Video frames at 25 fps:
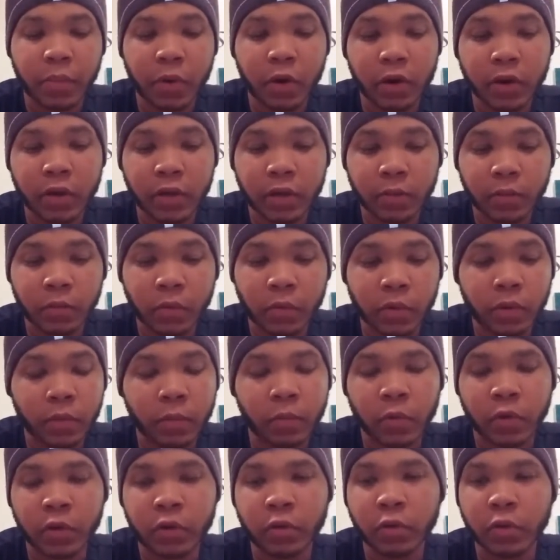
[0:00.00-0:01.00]
The party,
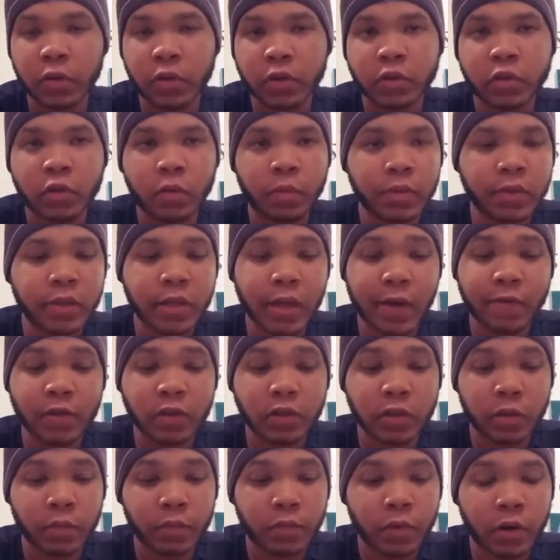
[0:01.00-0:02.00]
we're doing the stupid
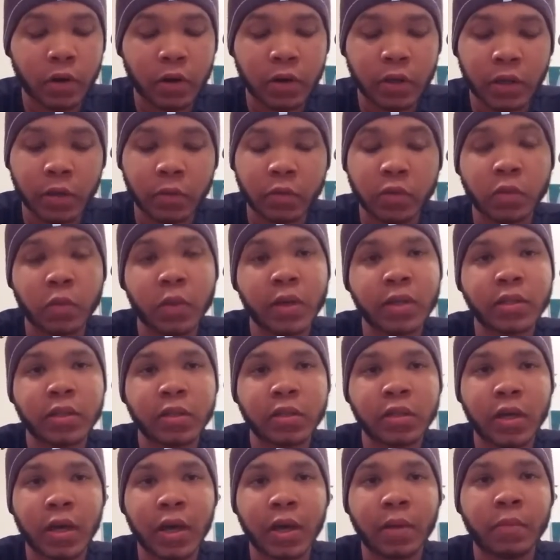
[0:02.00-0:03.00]
scavenger hunt party. It was a
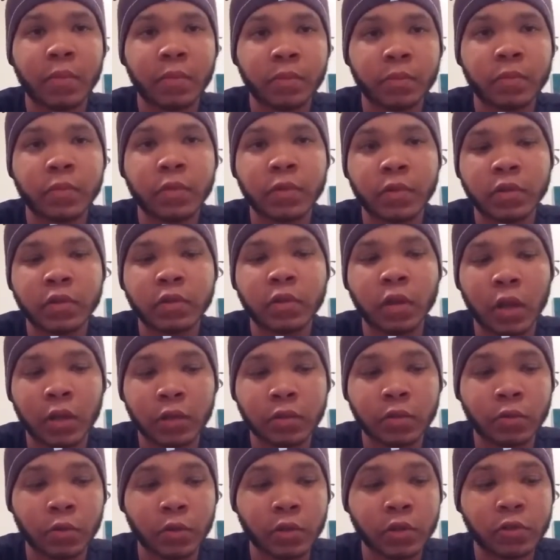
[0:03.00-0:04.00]
waste of time. Just
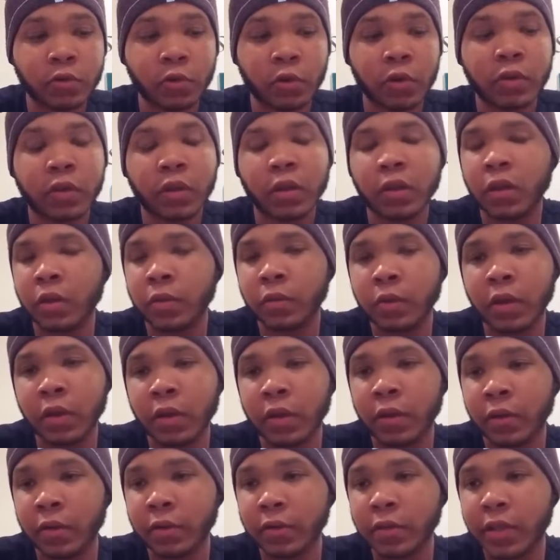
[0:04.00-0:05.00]
long story short,
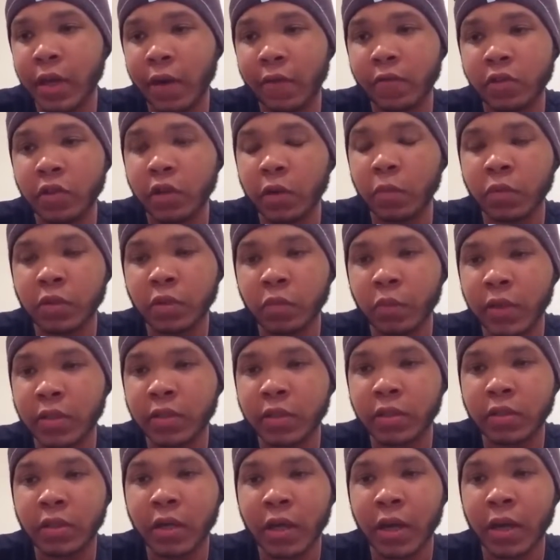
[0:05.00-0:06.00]
the scavenger hunt was a
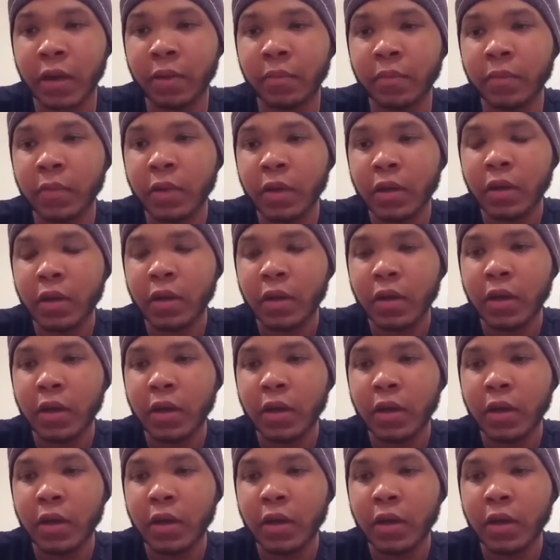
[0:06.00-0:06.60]
waste of time.